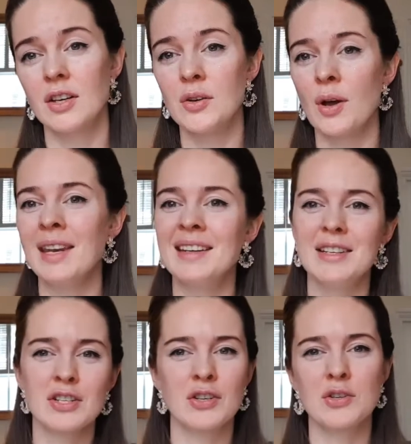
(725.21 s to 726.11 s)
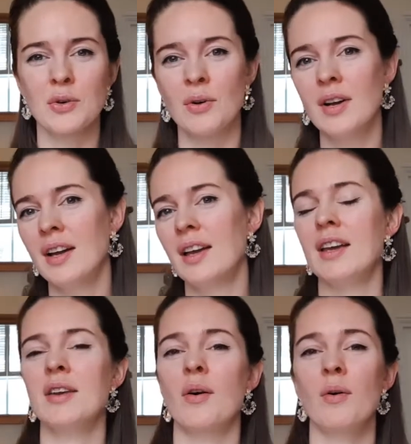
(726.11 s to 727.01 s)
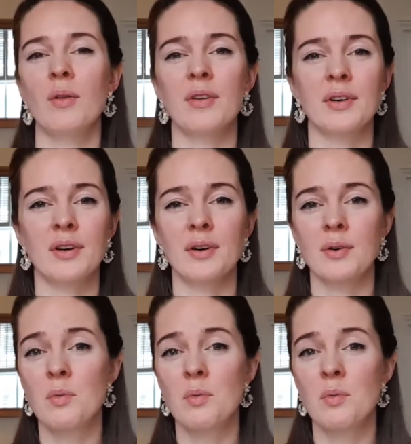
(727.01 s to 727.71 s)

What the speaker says: In addition to, all the